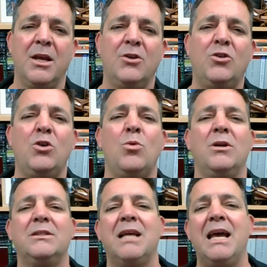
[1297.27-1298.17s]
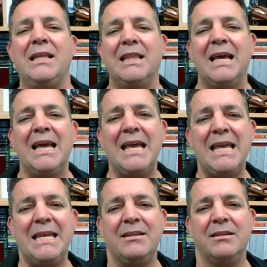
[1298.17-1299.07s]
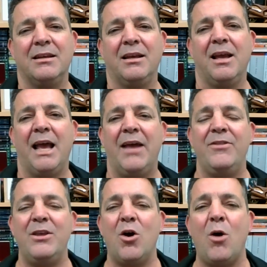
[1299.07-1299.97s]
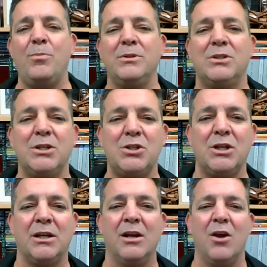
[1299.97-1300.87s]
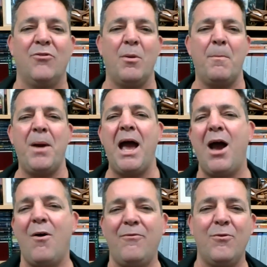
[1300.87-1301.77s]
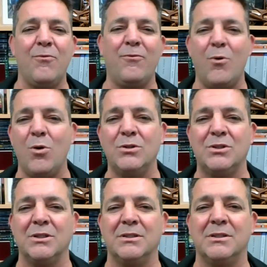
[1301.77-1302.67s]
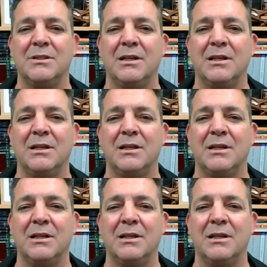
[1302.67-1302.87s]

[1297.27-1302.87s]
Do you want to take the heat and the opposition from powerful forces